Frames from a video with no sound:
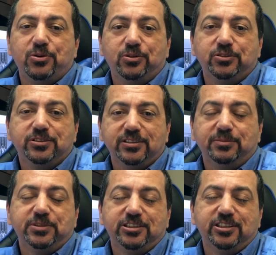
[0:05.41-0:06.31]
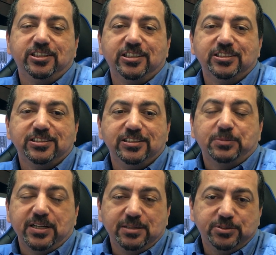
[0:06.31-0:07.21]
owners and machinists.
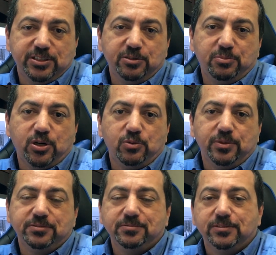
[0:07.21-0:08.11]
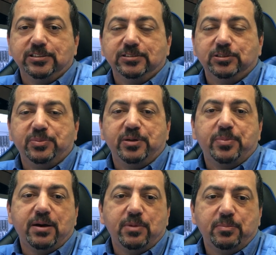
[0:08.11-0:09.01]
My name's Tim Bowman. A little bit
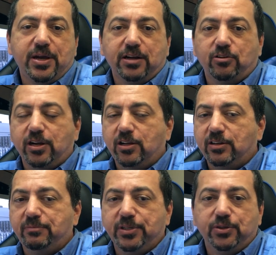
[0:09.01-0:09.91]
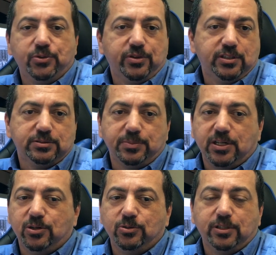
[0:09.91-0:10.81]
about my background. I've been doing this my
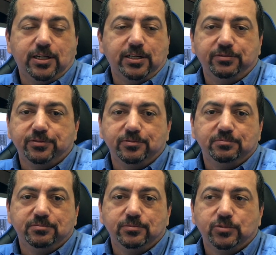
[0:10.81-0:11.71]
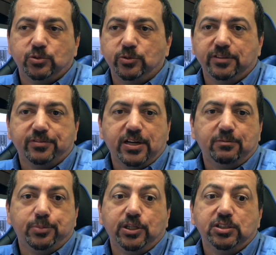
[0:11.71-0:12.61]
whole life,
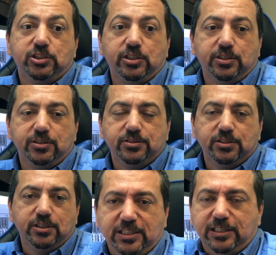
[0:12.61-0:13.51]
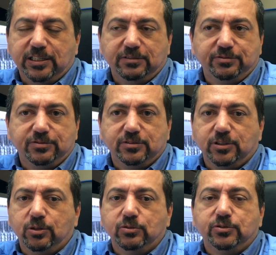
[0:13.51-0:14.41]
25 plus years. I've
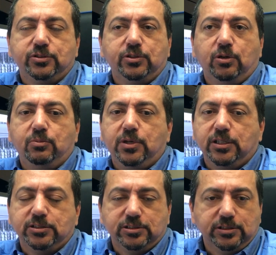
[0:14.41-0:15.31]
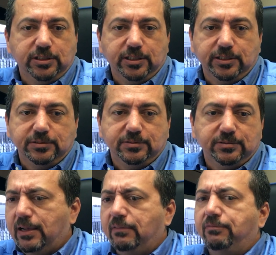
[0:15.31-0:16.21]
learned so much and
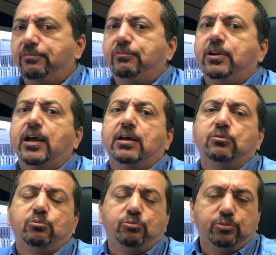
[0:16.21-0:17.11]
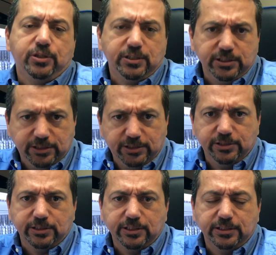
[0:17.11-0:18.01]
I've gotten really
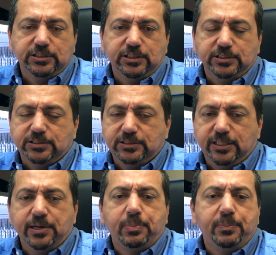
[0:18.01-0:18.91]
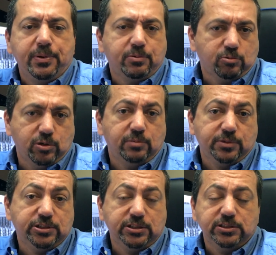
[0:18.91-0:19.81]
good at helping people run
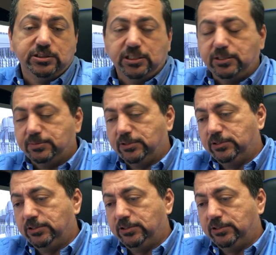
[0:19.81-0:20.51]
machine shops.